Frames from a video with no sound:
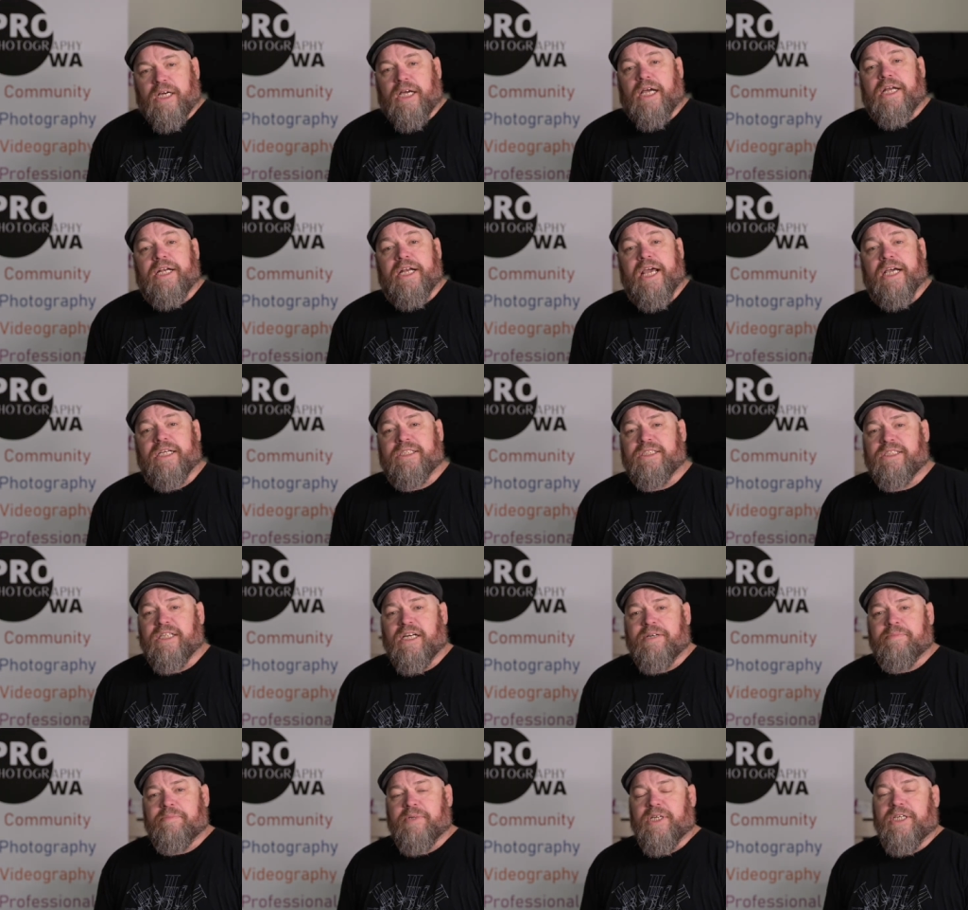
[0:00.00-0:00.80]
Next
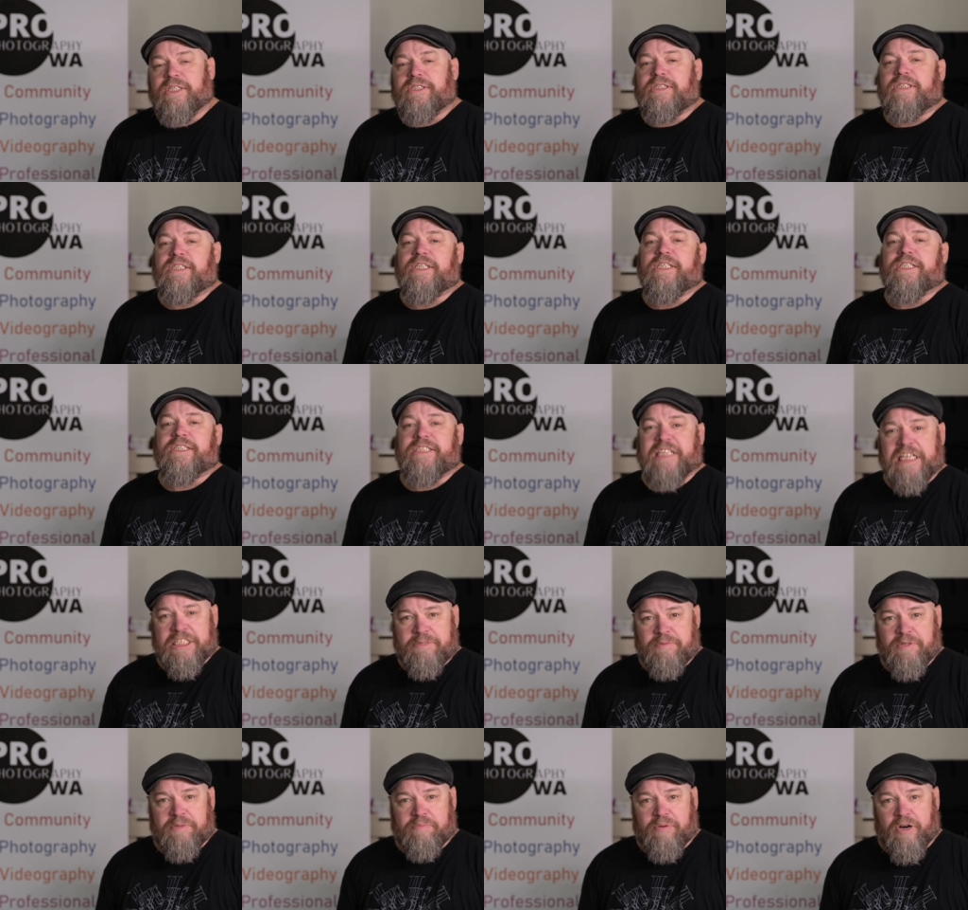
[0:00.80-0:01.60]
up is the
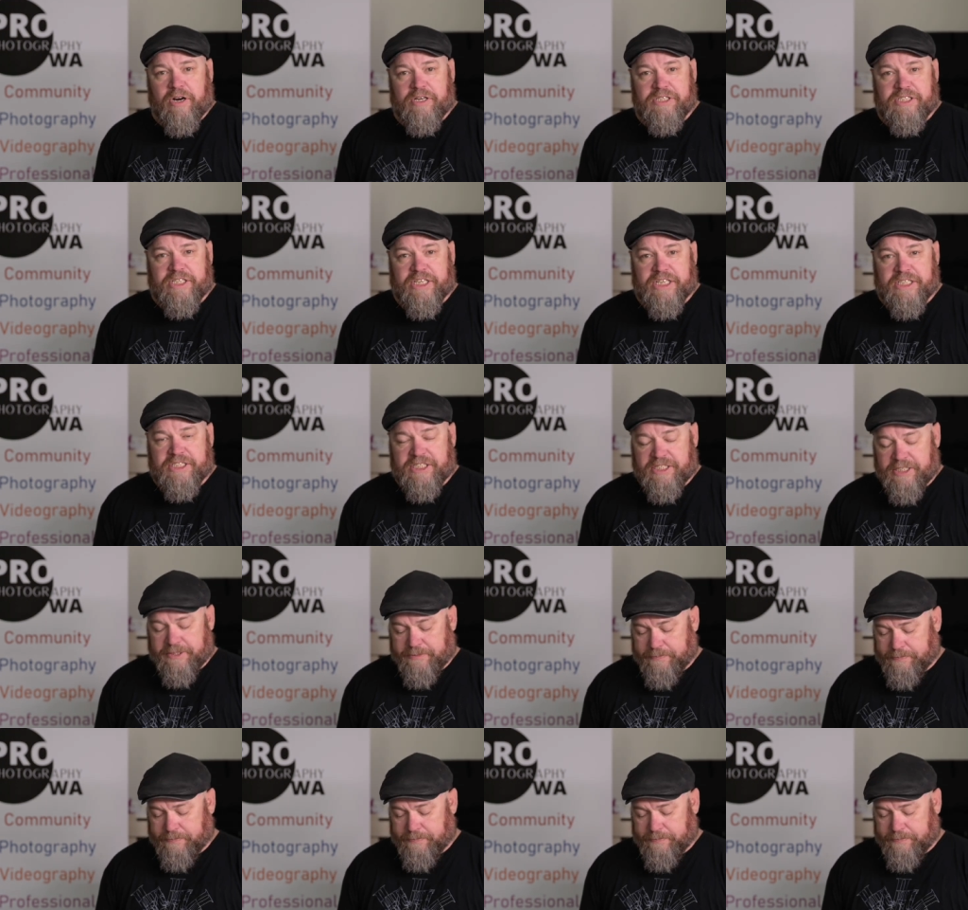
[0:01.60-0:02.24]
assessment process.